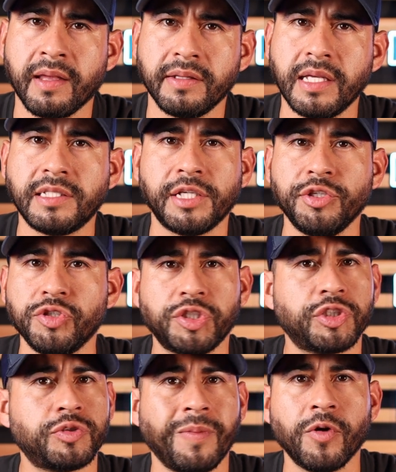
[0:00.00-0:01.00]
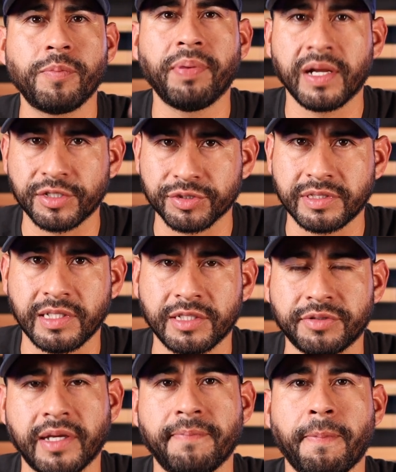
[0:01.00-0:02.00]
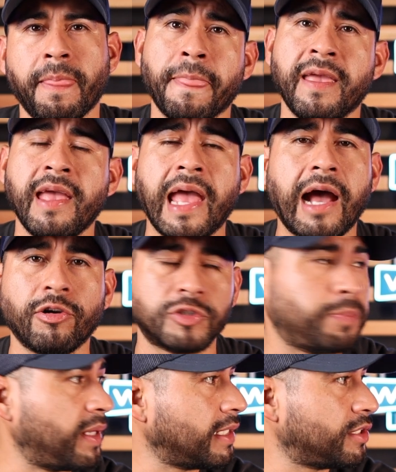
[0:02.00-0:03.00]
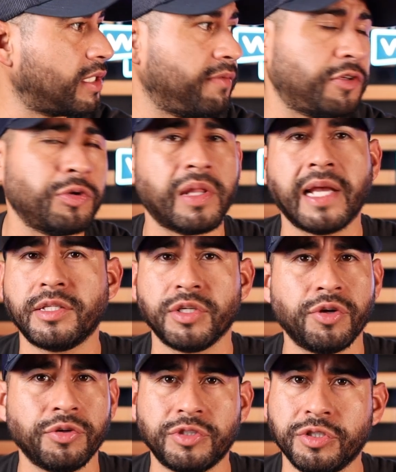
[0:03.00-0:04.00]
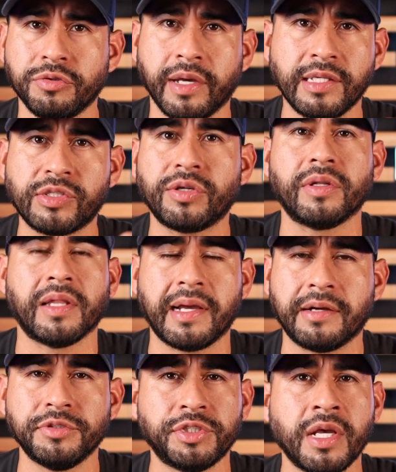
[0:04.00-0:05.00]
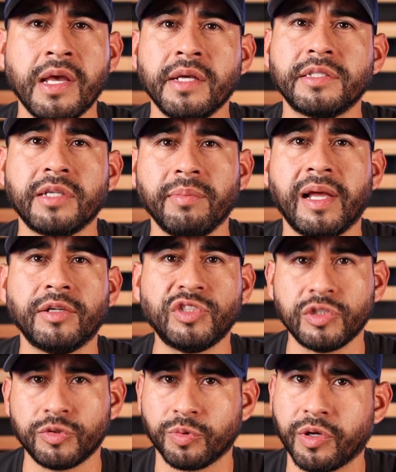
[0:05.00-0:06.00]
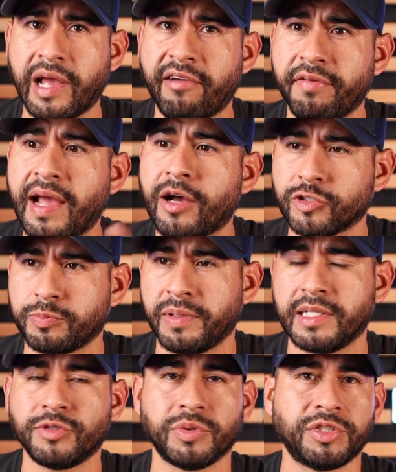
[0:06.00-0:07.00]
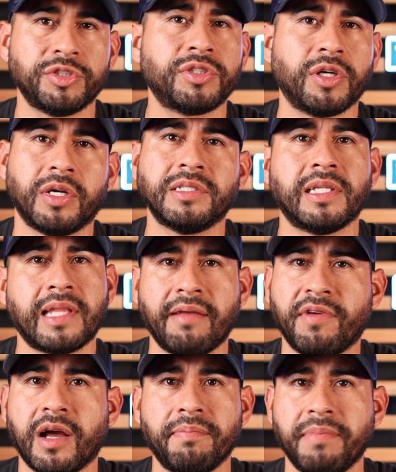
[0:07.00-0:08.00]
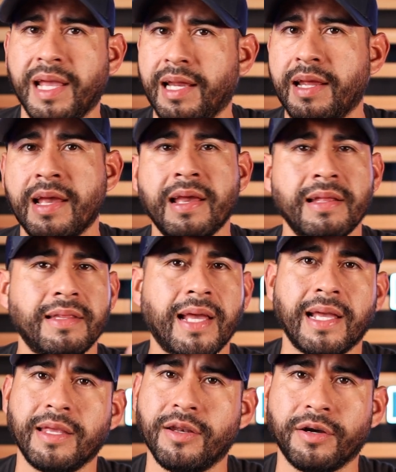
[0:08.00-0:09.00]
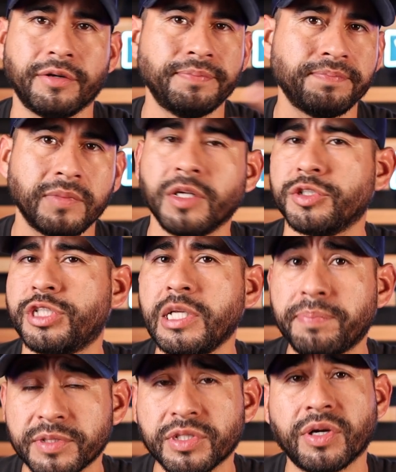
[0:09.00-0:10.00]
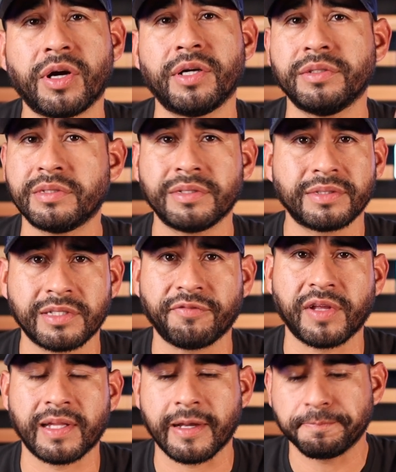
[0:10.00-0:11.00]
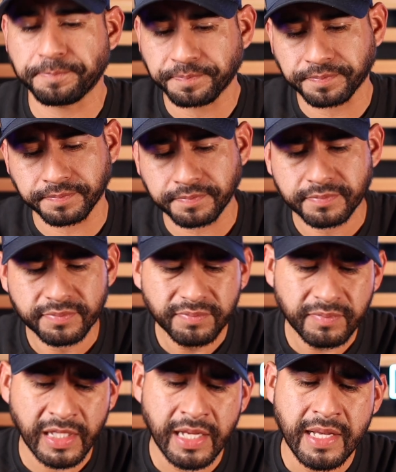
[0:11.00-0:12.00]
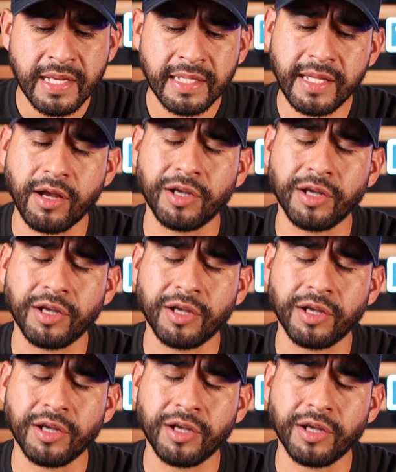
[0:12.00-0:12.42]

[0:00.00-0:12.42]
they said you should smoke bundle sticks, right? House blends. If you like to go to a certain lounge, some lounges will have house blends, which are cigars that they've gotten made that, you know, they're cheaper cigars, stuff like that. They